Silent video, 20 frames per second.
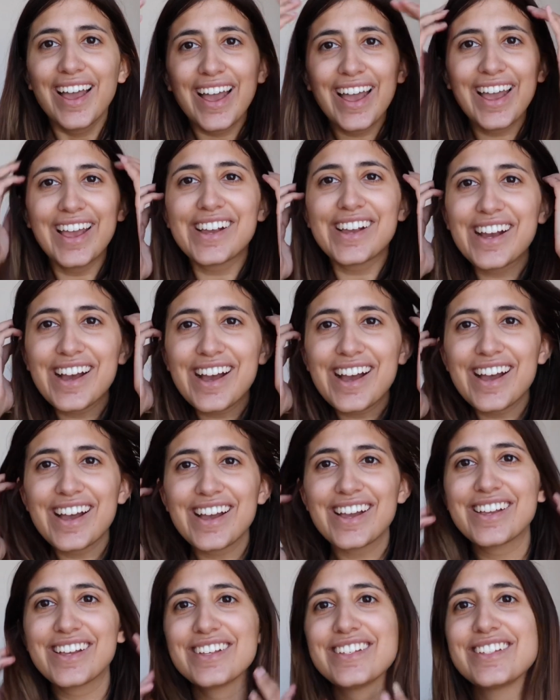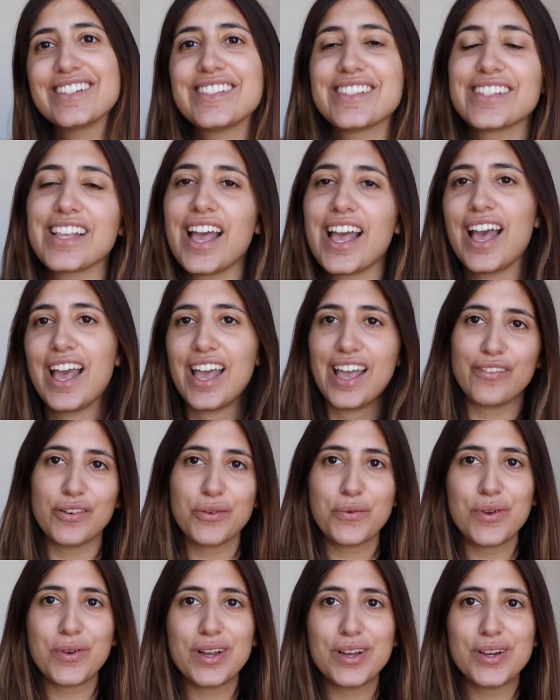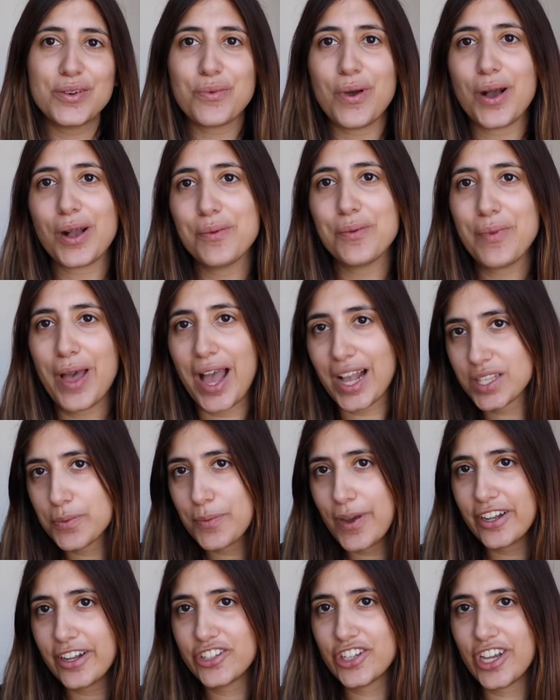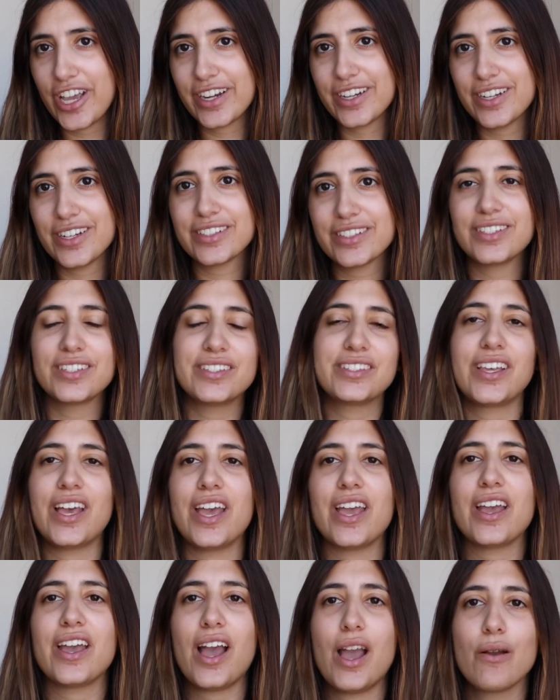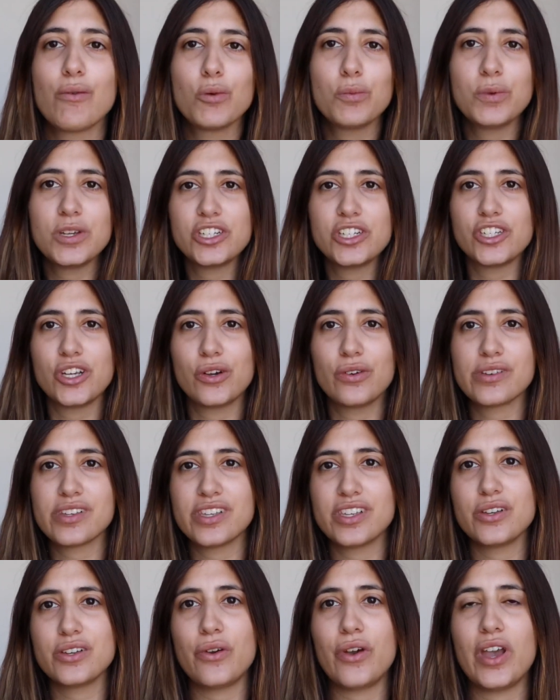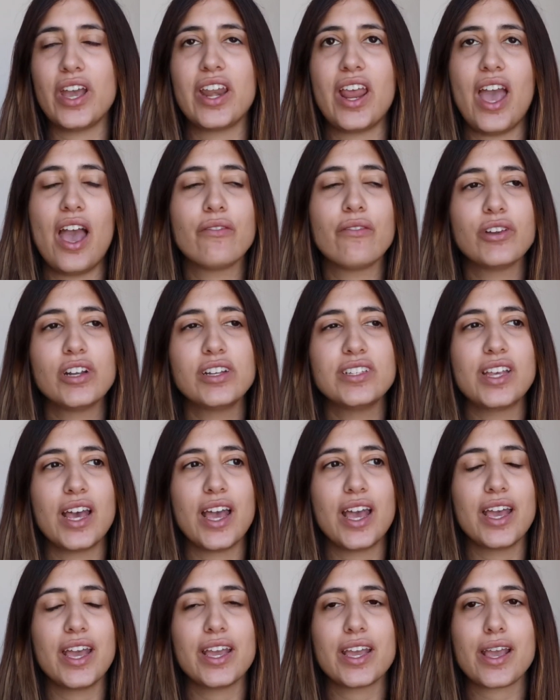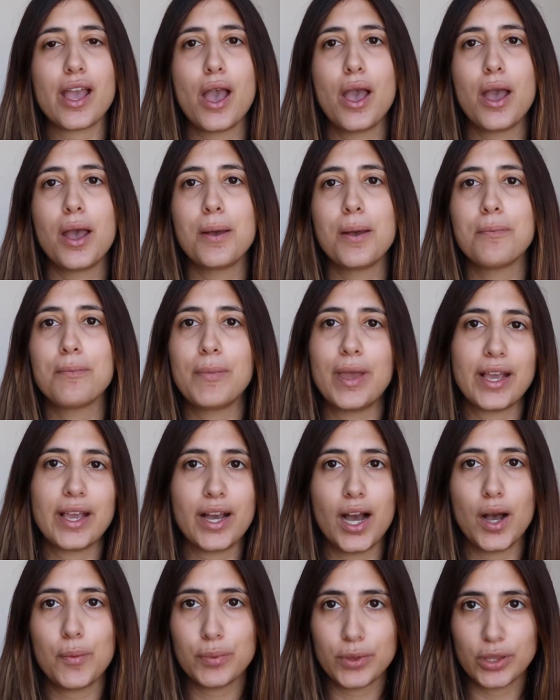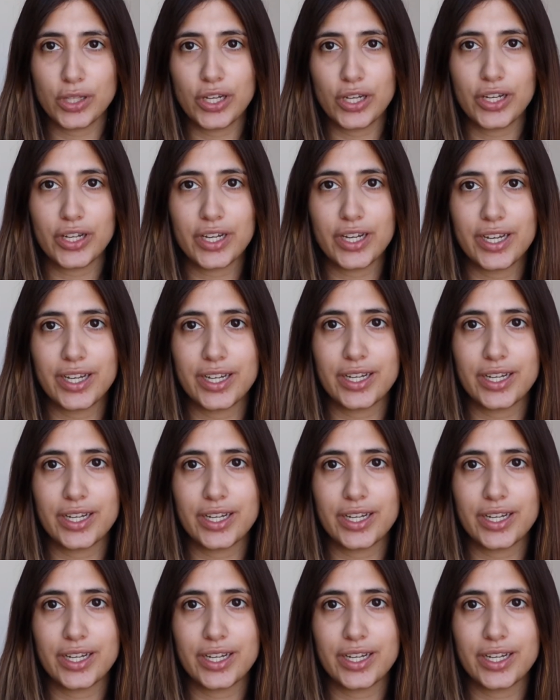Hey guys! Hey everyone, welcome back to my channel. Today I will be showing you an everyday makeup look.